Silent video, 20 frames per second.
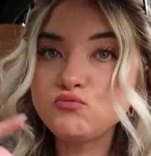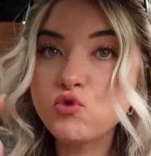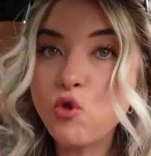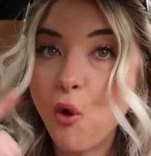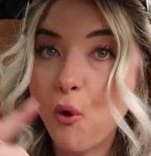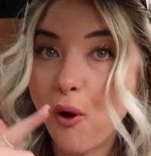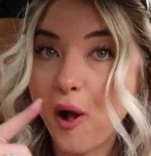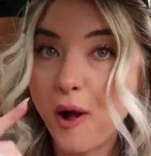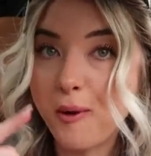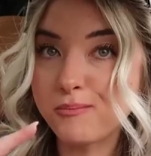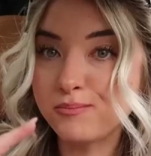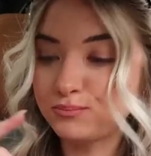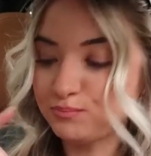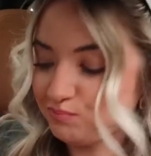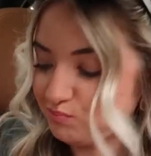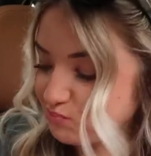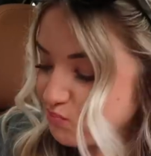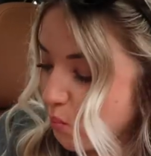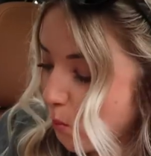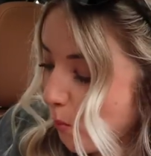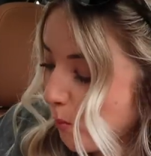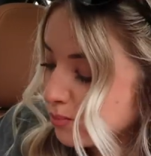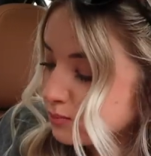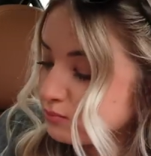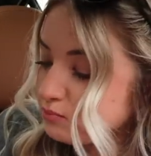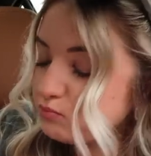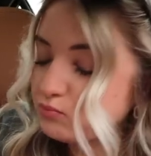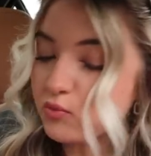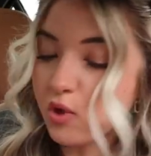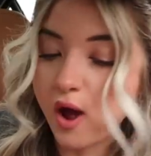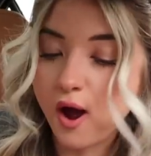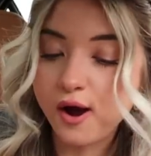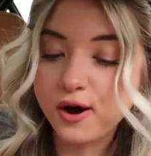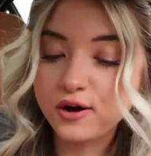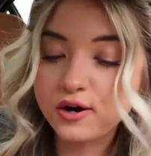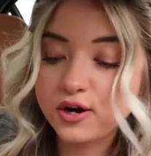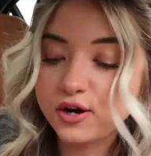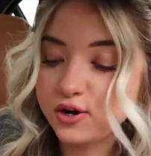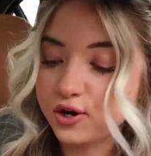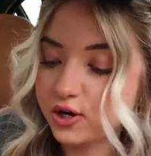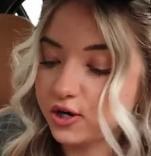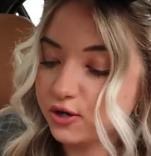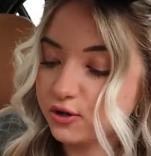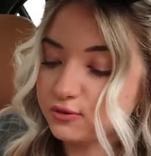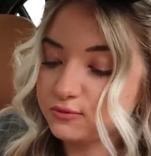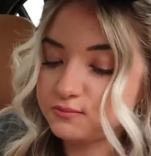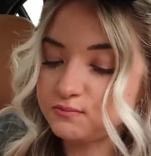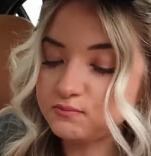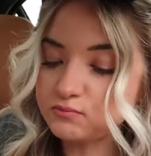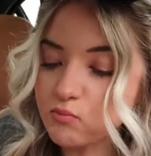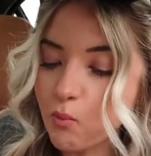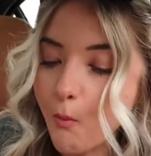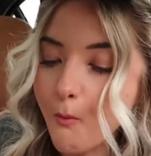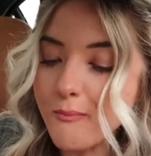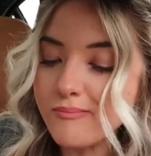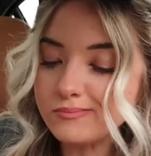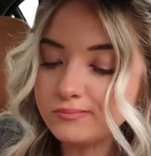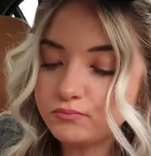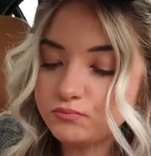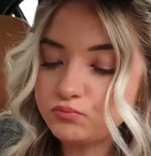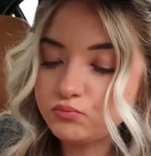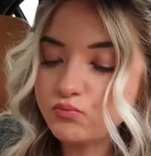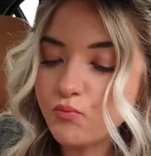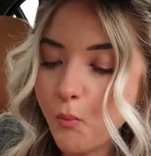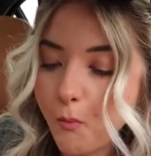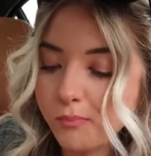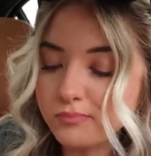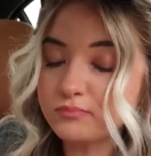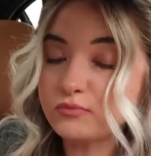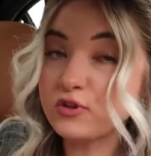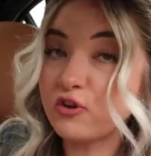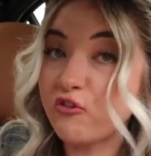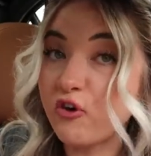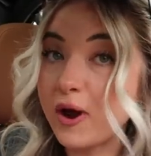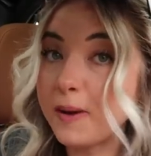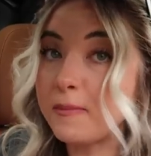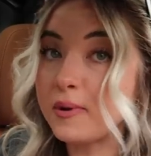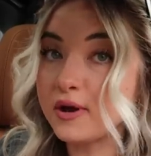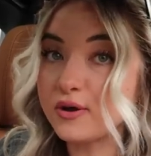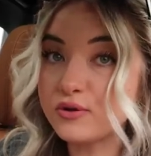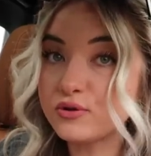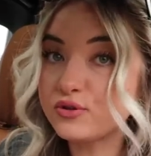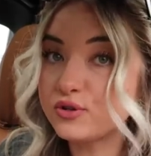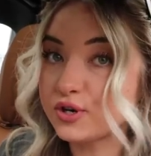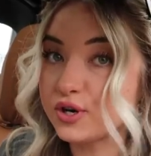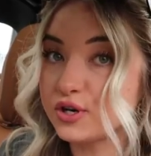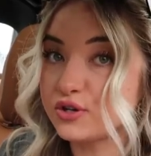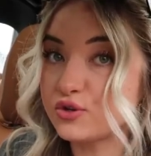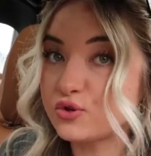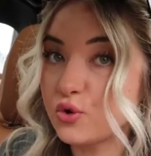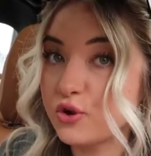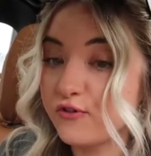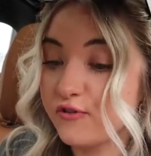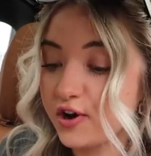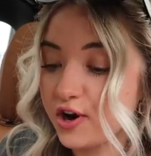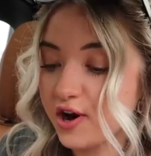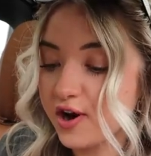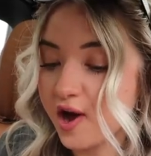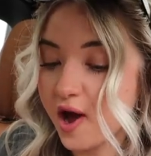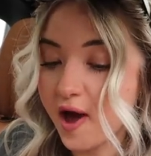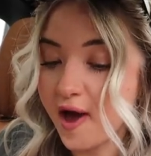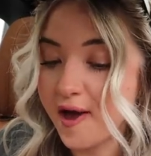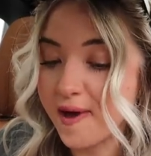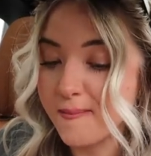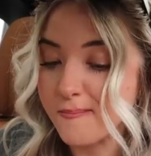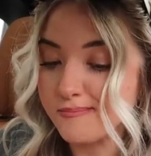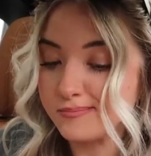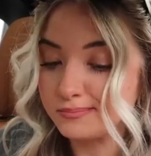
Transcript: Okay. I already know the fried pickles are going to score very high.